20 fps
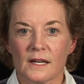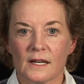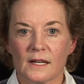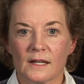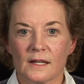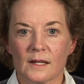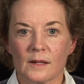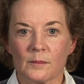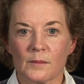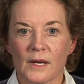
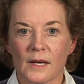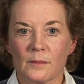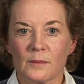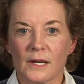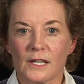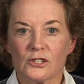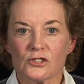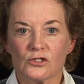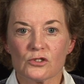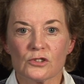Um, and
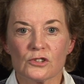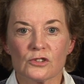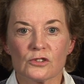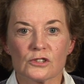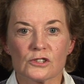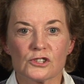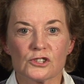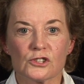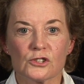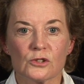make sure
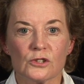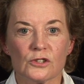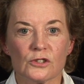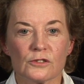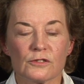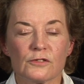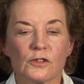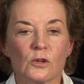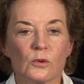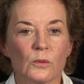your,
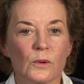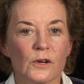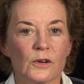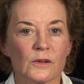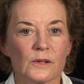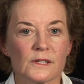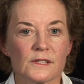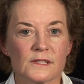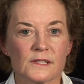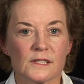your
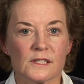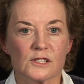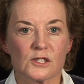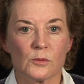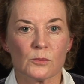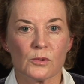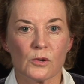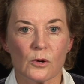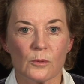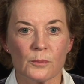footwear is, is
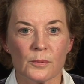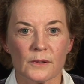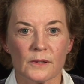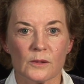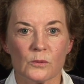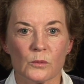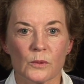appropriate.